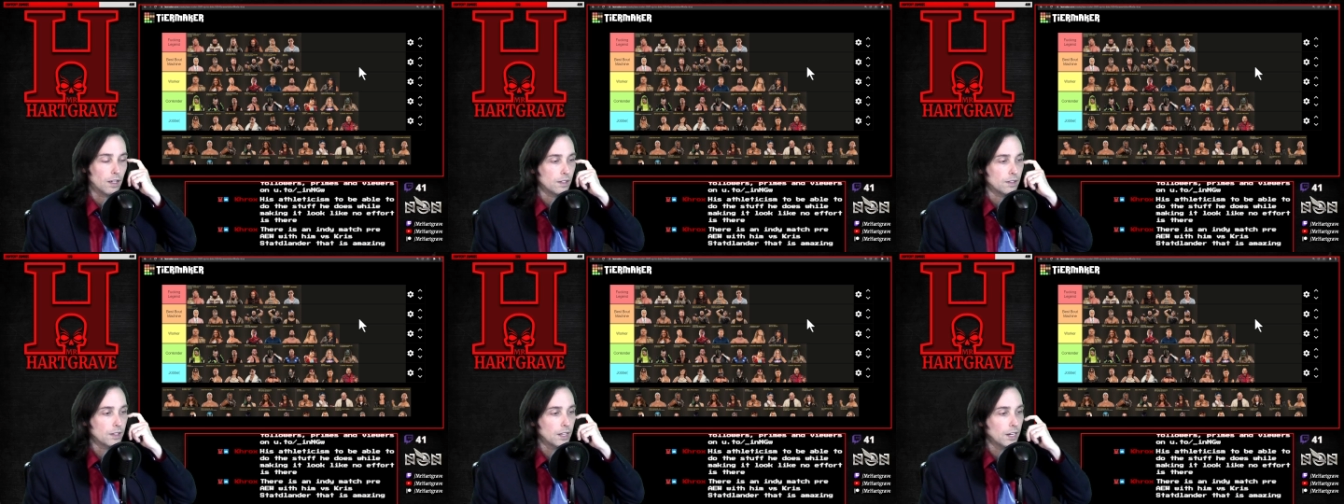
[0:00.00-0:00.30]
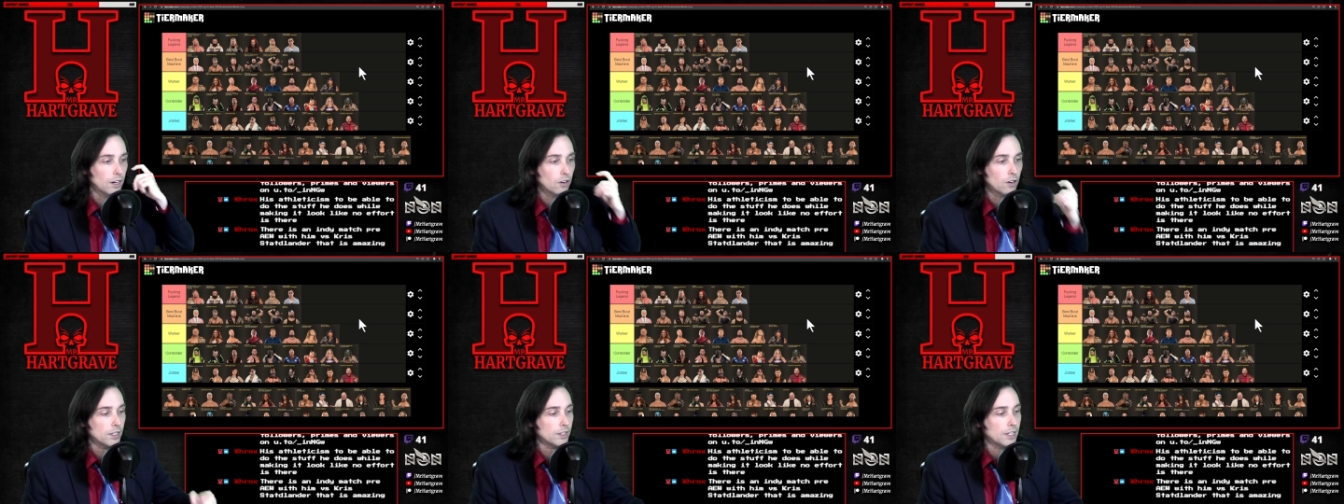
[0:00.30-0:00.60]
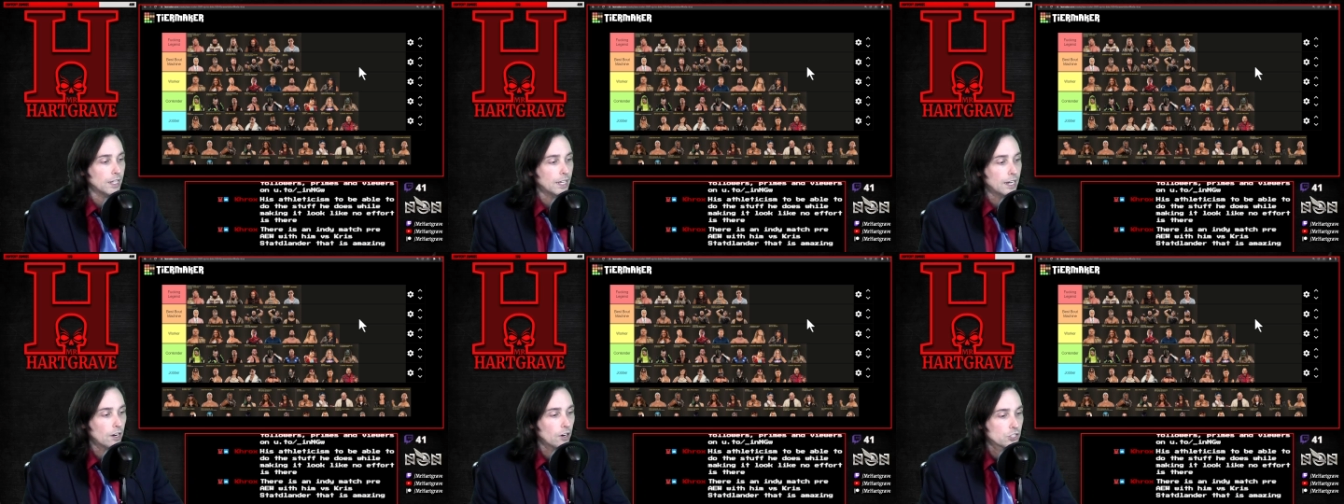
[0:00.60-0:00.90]

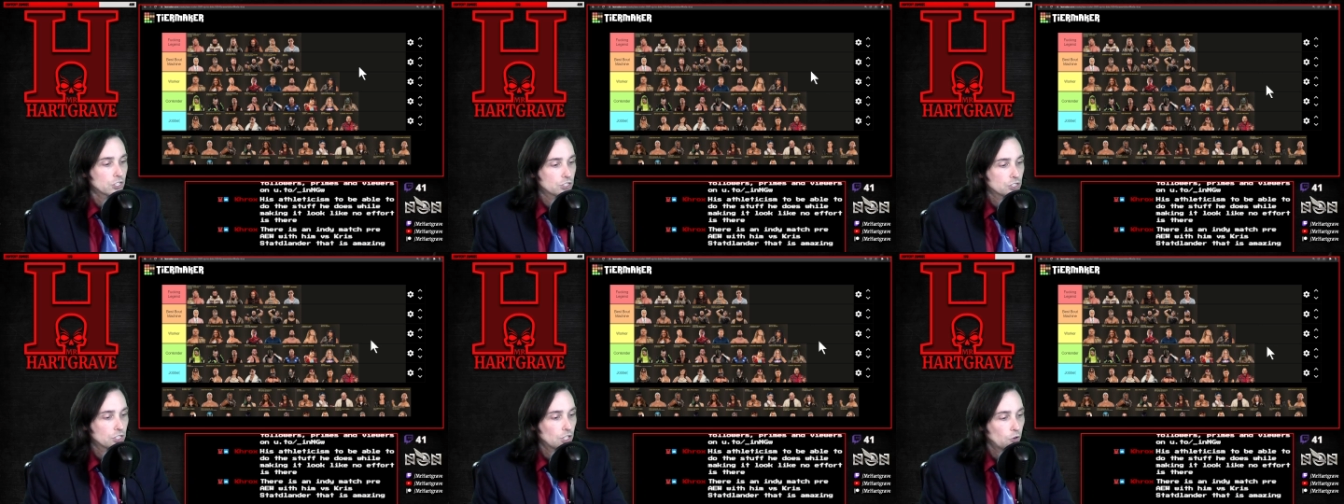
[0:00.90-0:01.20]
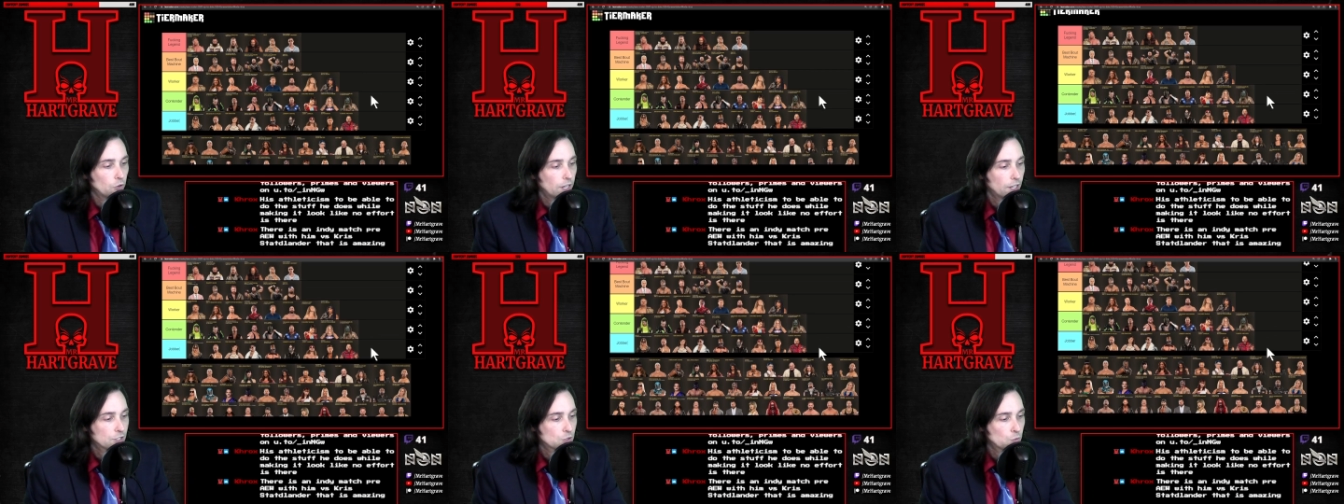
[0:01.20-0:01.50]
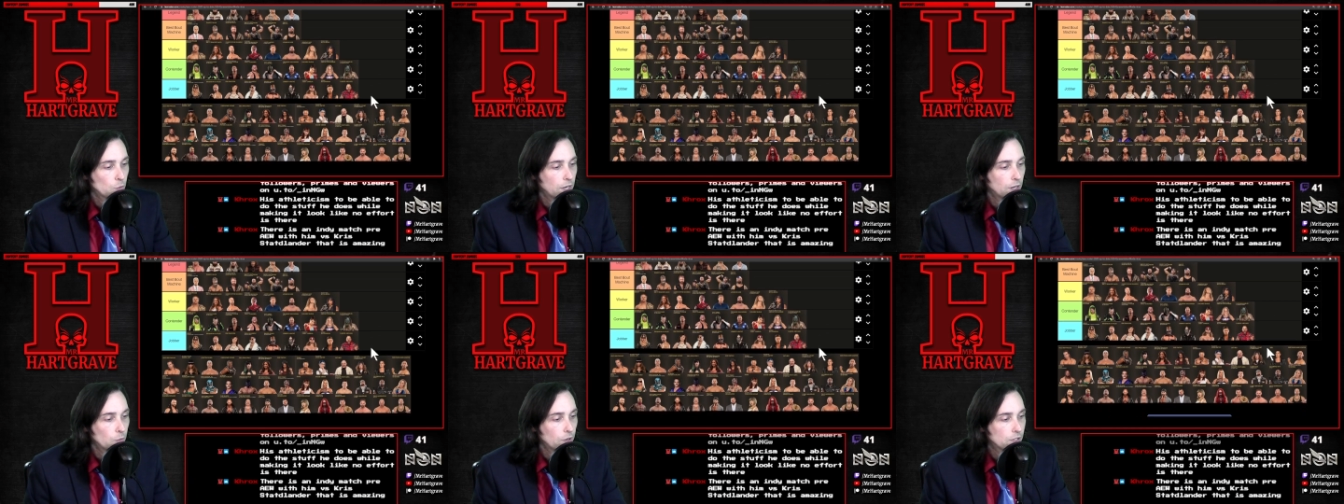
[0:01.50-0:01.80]
They are so nuts.
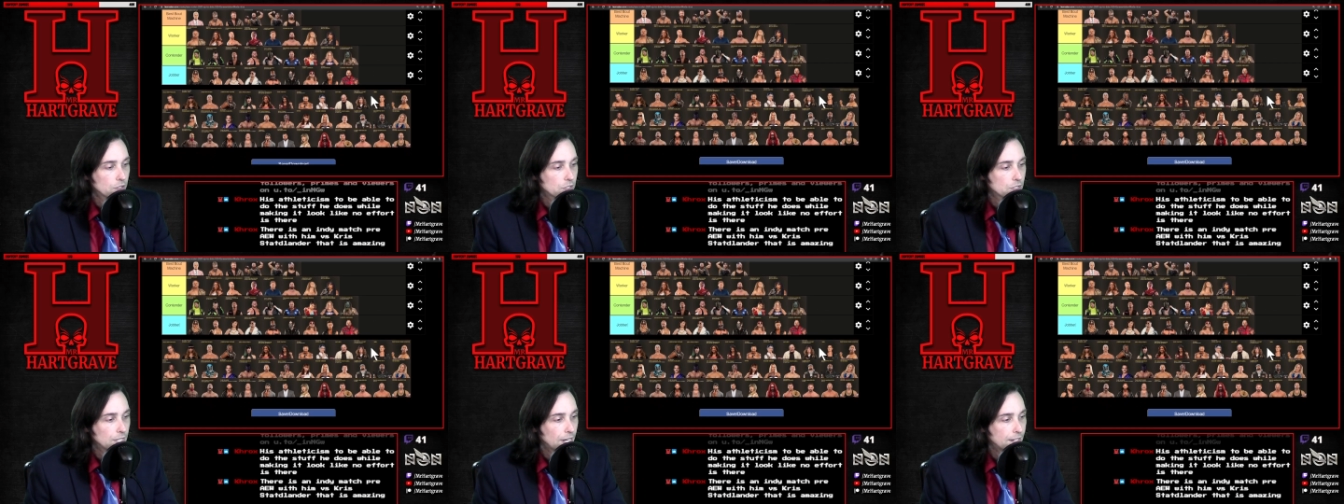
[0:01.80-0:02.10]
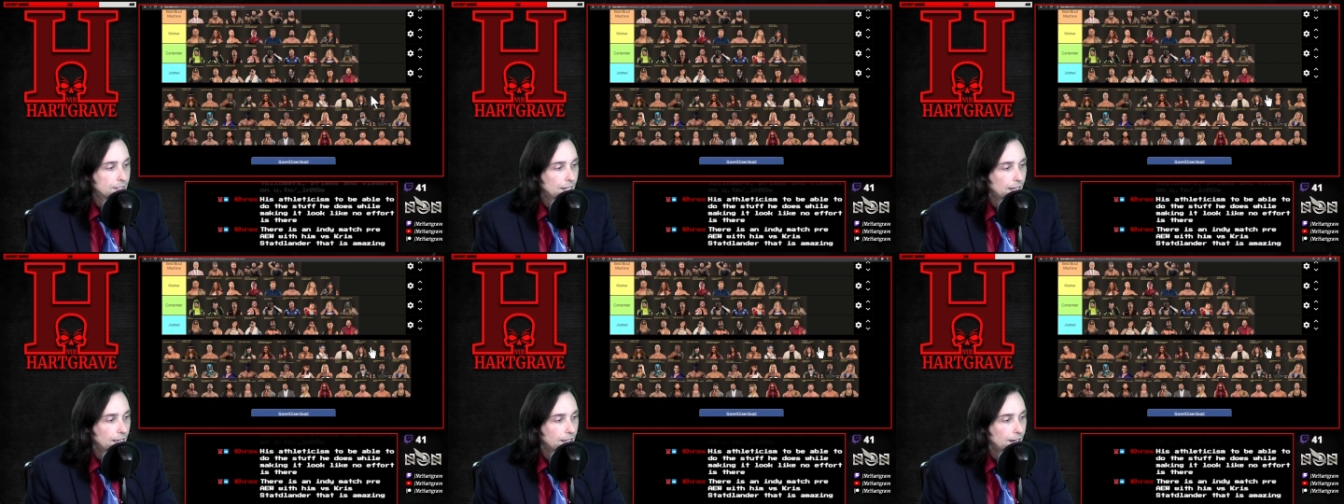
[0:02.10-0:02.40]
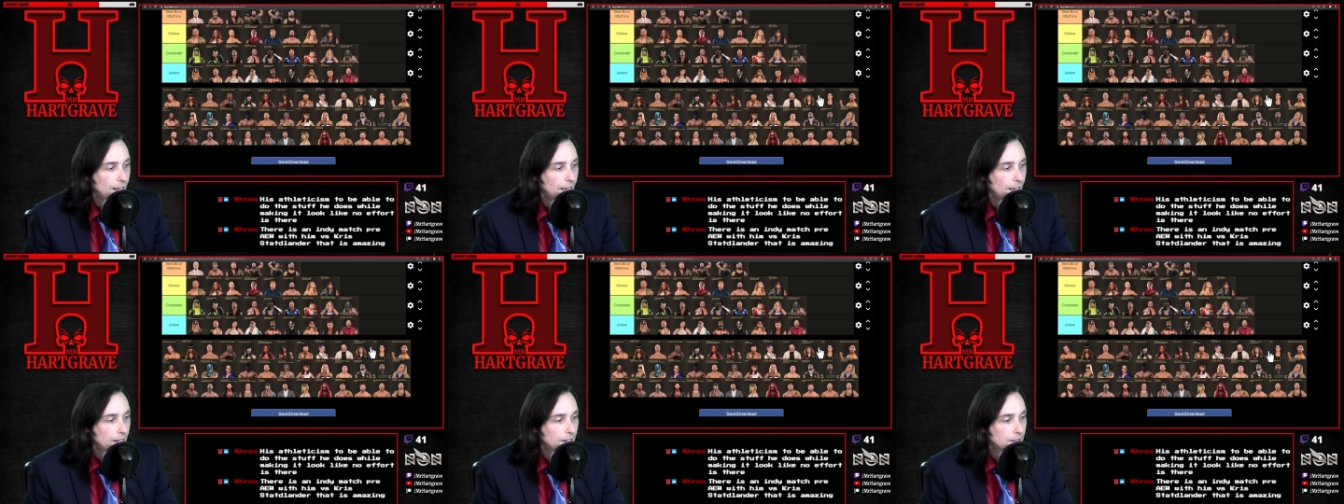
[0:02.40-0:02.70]
Where's Santana
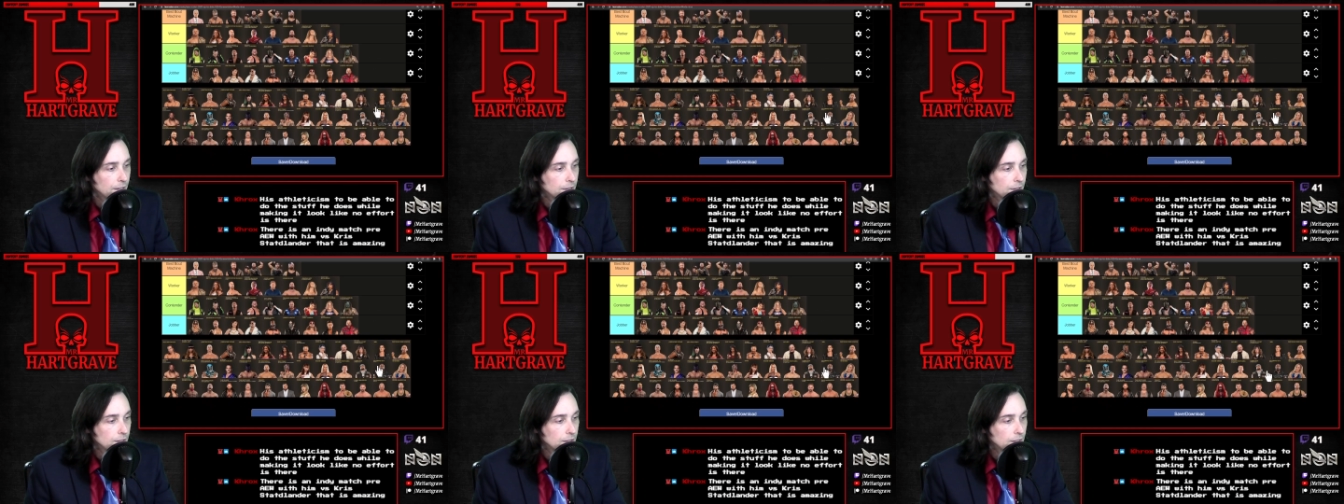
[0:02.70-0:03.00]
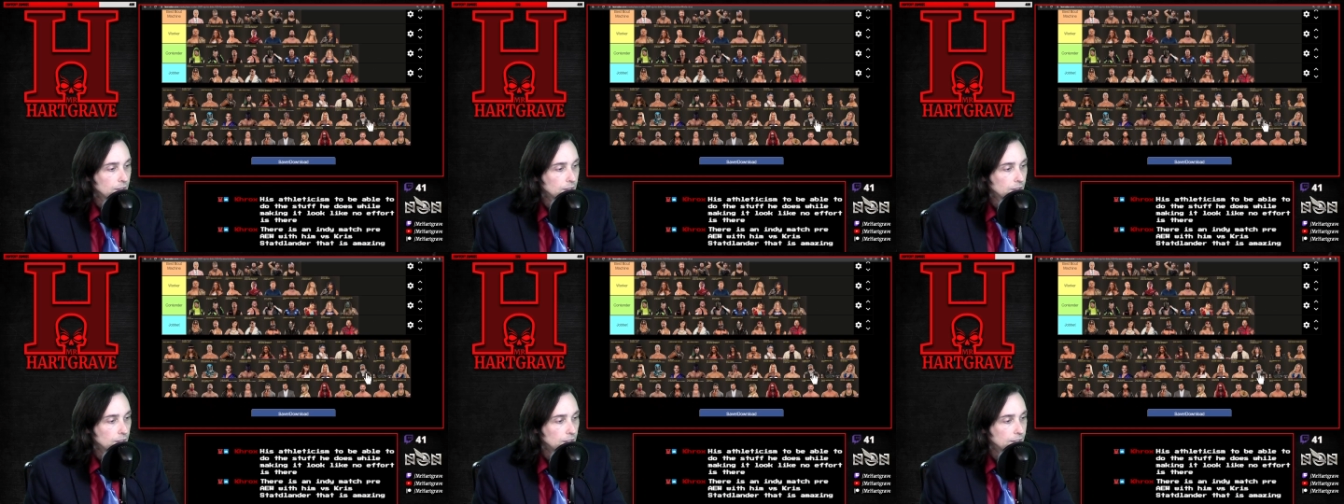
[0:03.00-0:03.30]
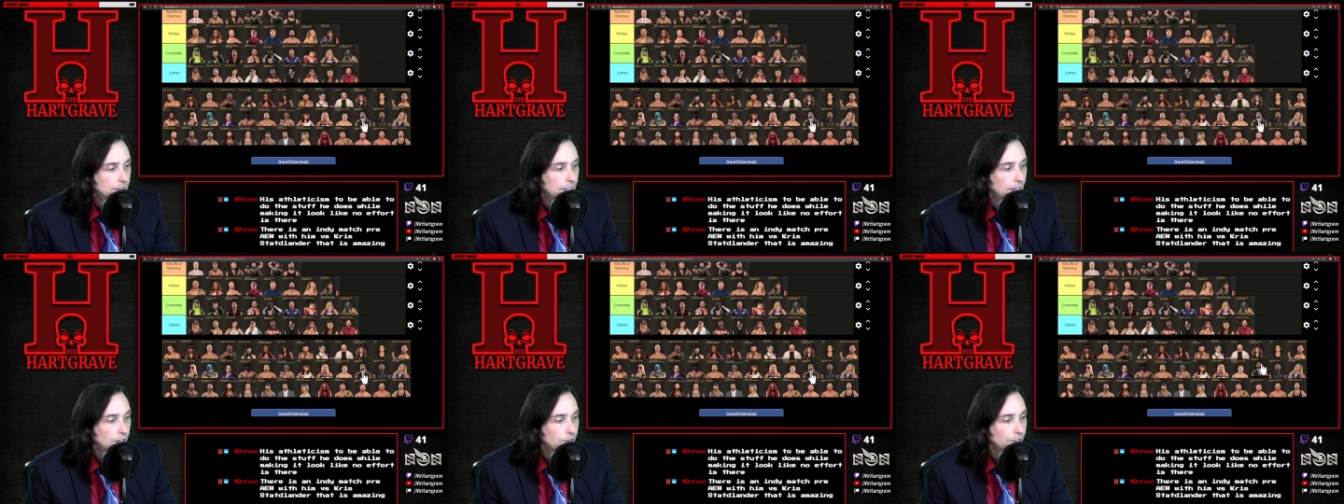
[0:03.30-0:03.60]
at?
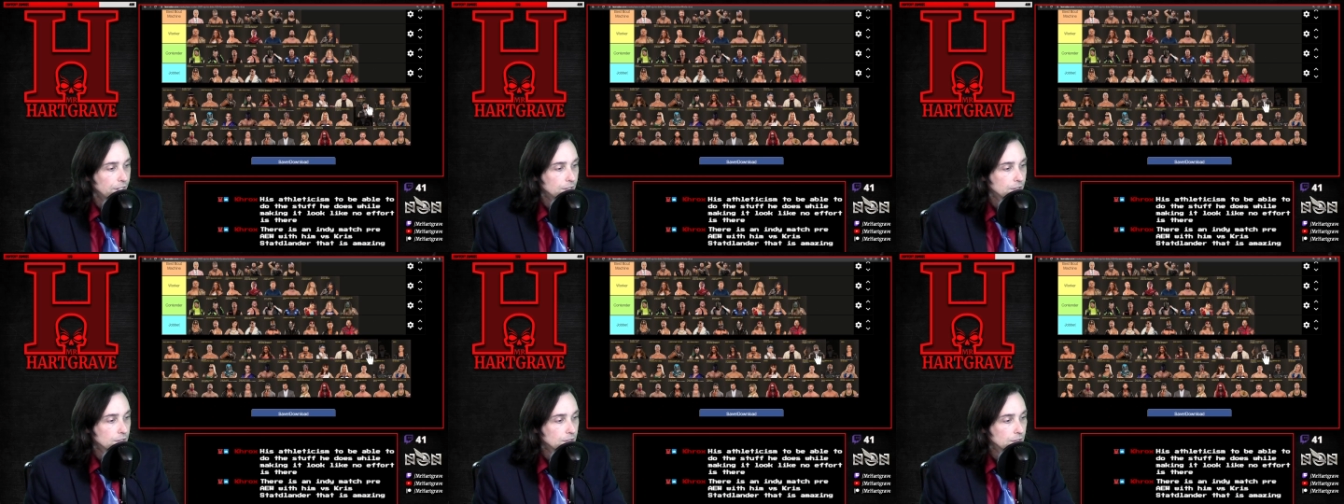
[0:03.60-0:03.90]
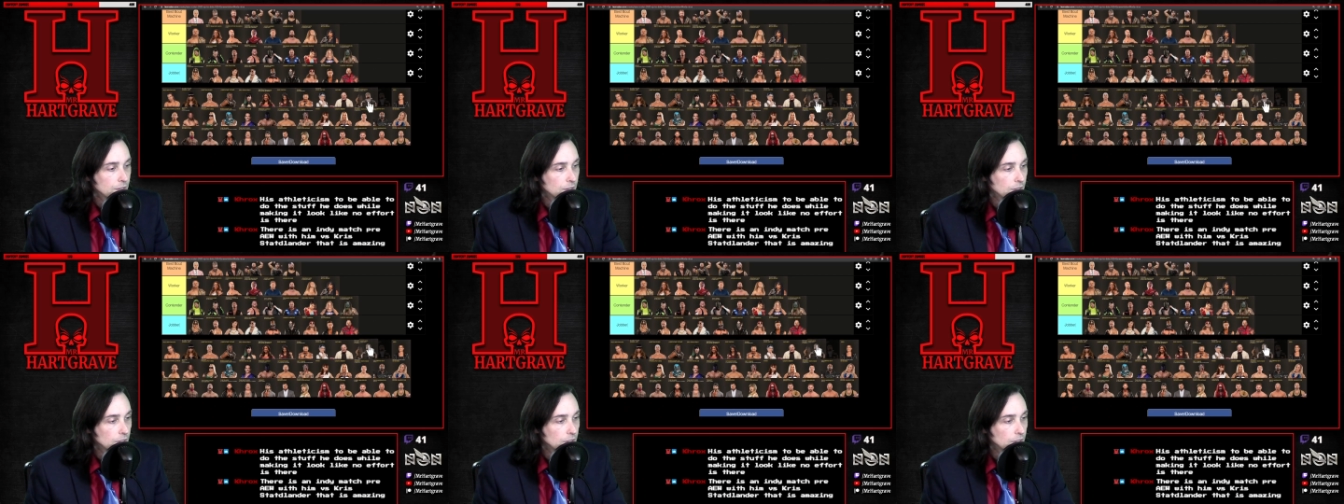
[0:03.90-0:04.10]
There he is.